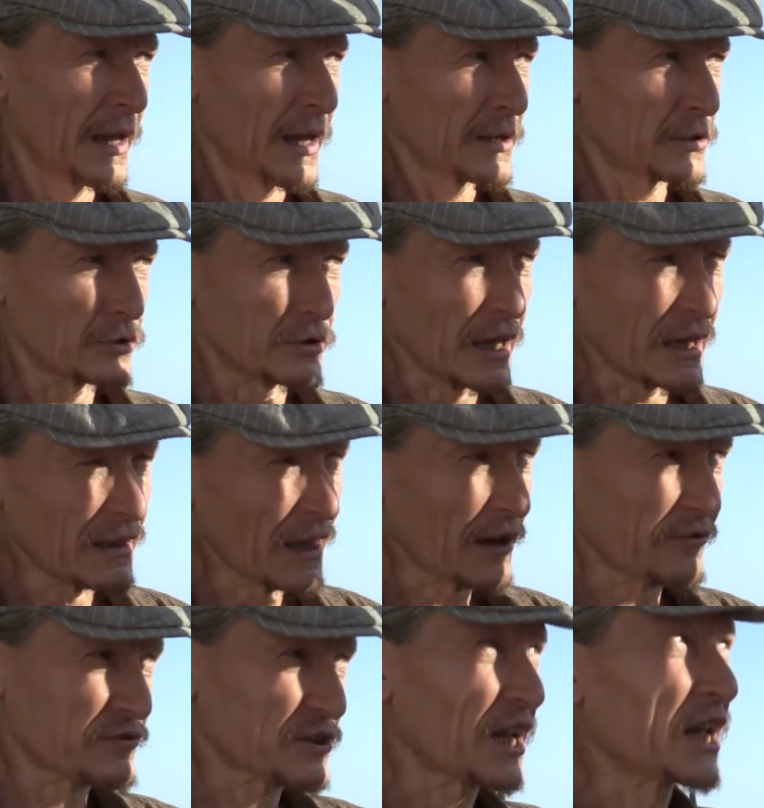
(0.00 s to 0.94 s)
Today they
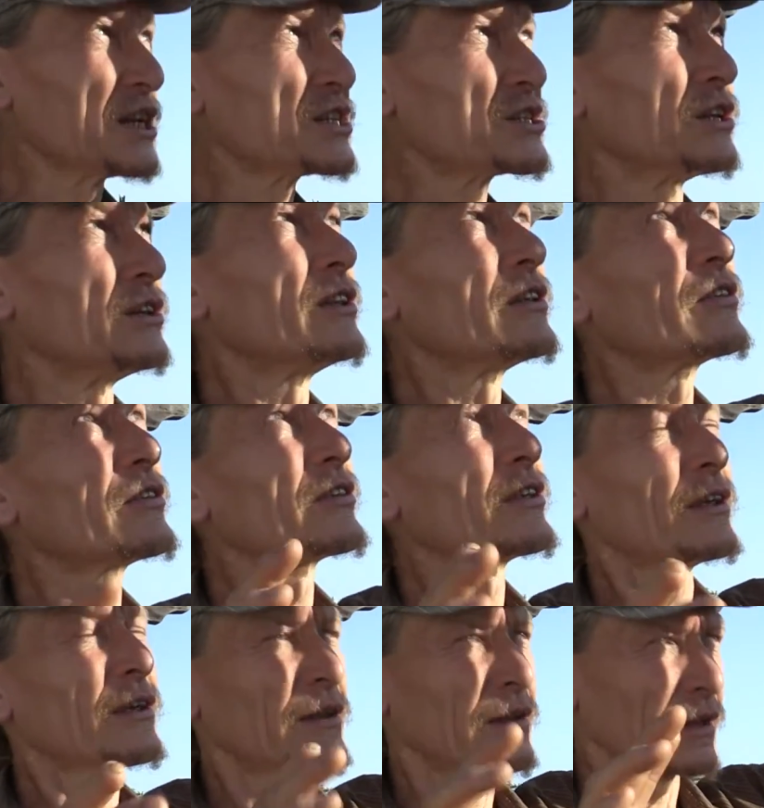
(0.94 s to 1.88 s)
have changed it. This is
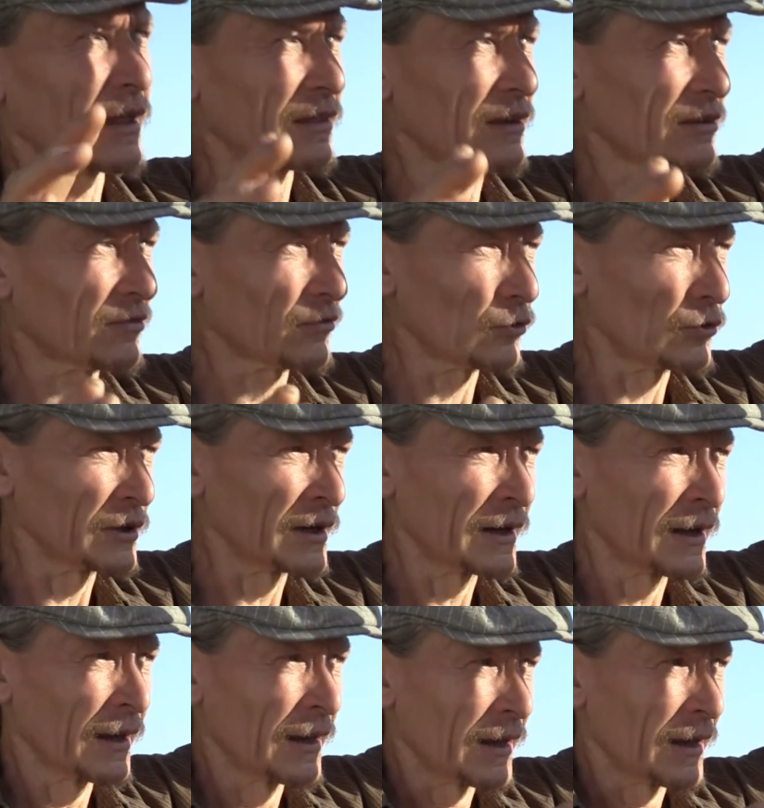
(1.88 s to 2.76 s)
another story.